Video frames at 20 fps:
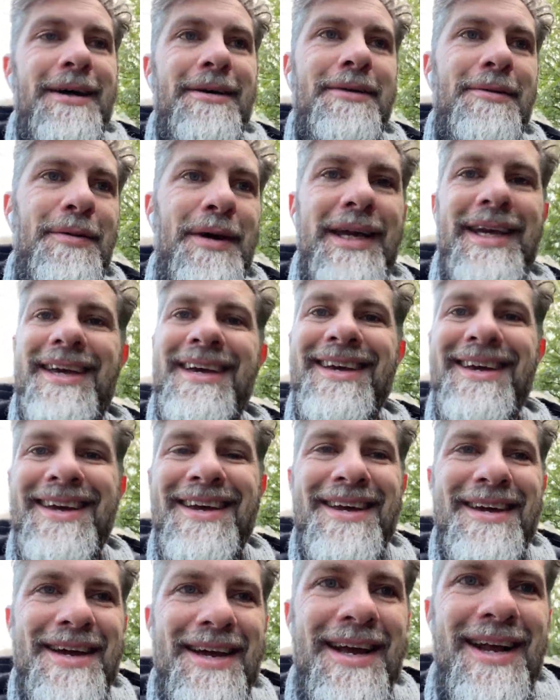We
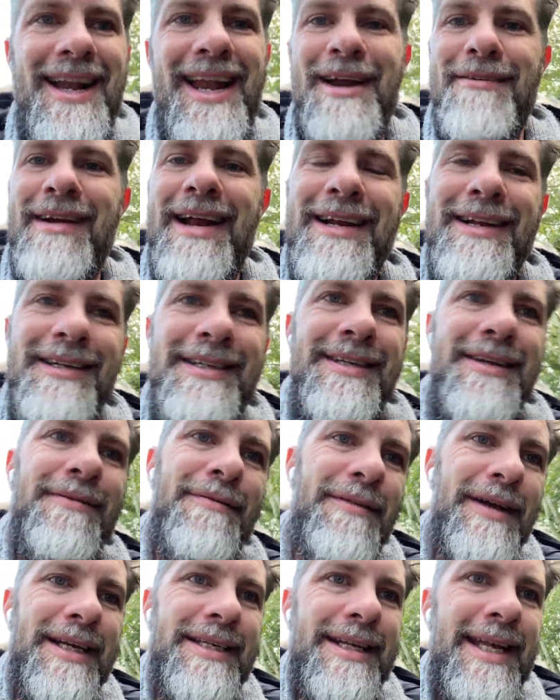collect rent and
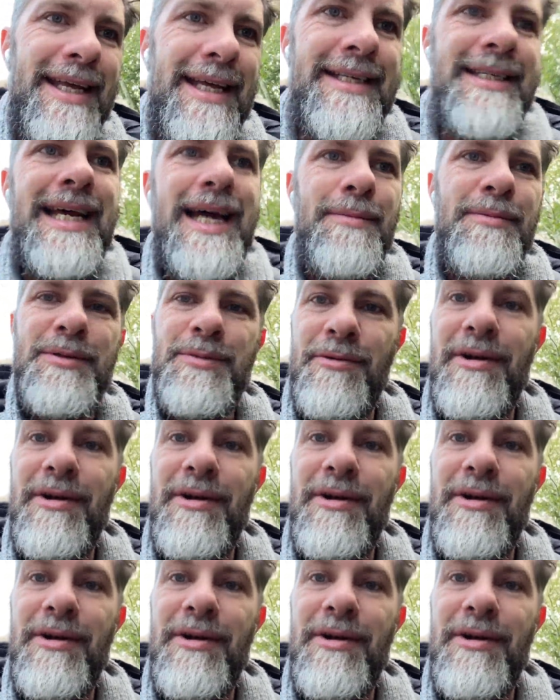fix leaky taps.